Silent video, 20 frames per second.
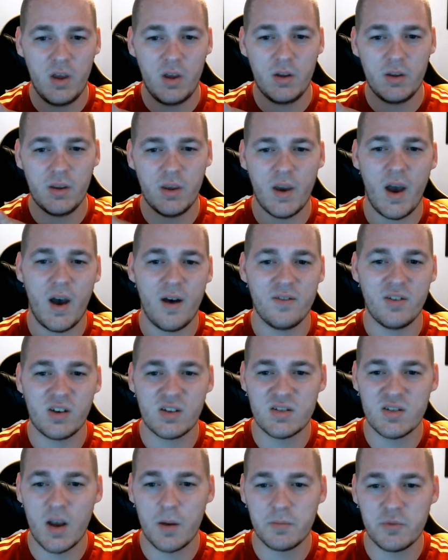You have
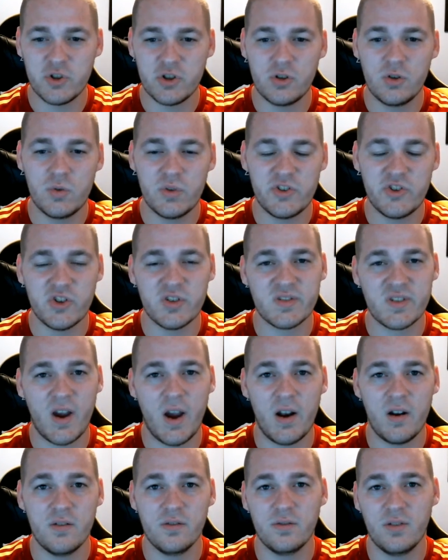exceptional, which is
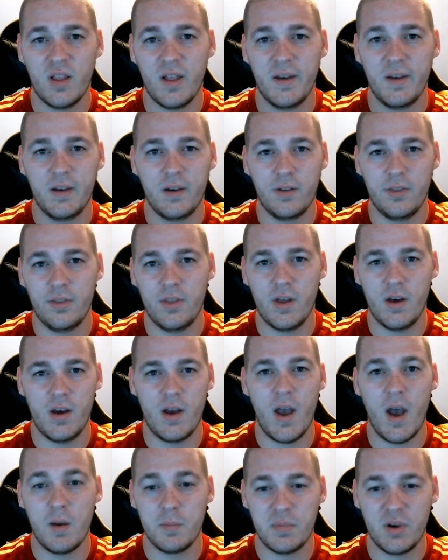kind of like
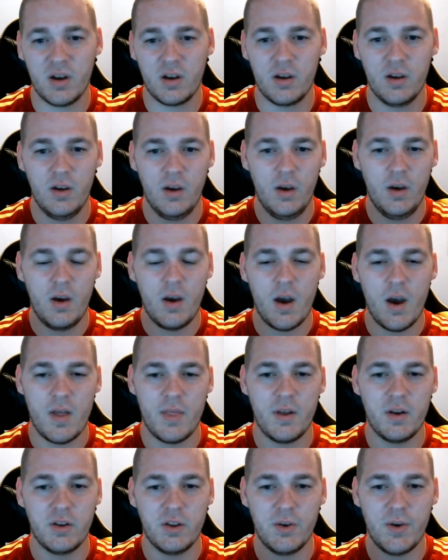the epic,
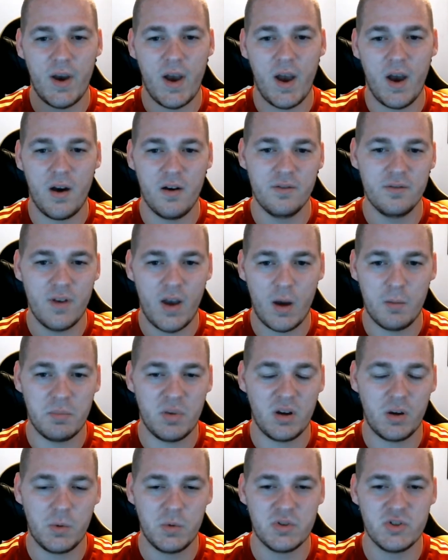and then you have
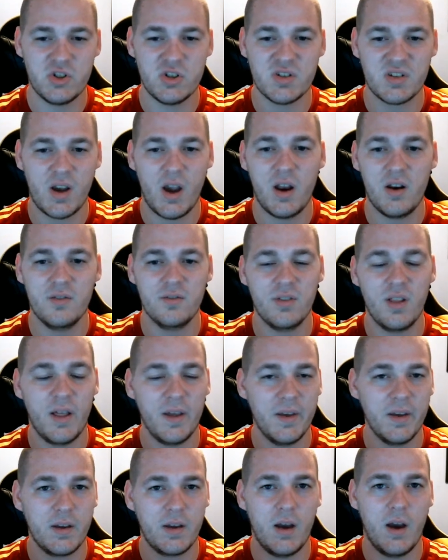epic, which is kind of
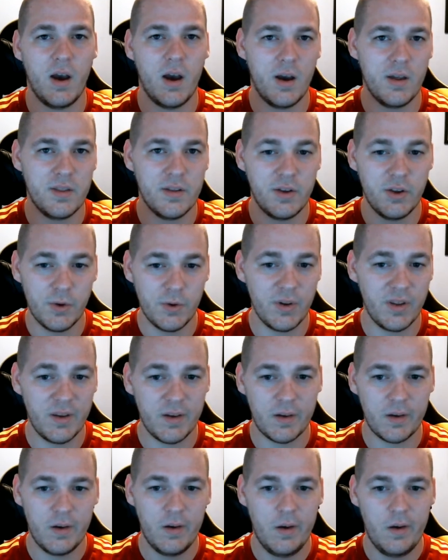like the
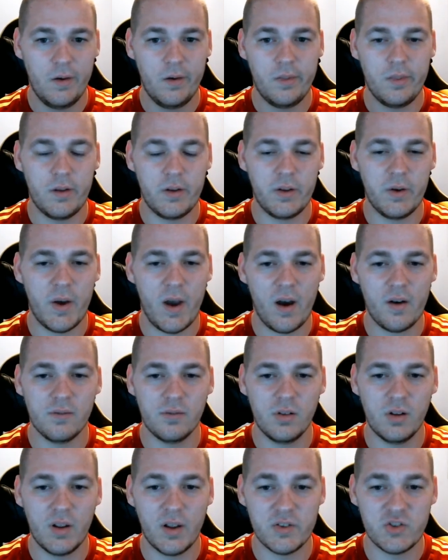unique. Then you
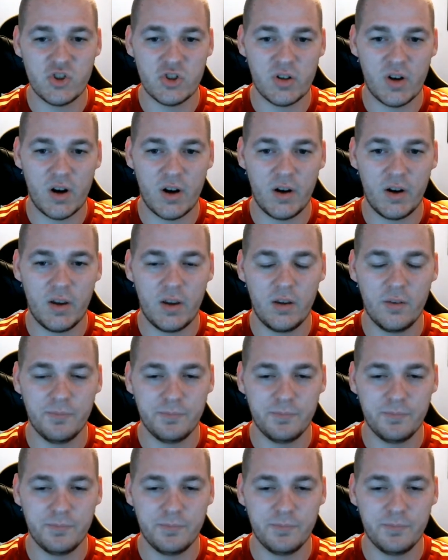have legendary,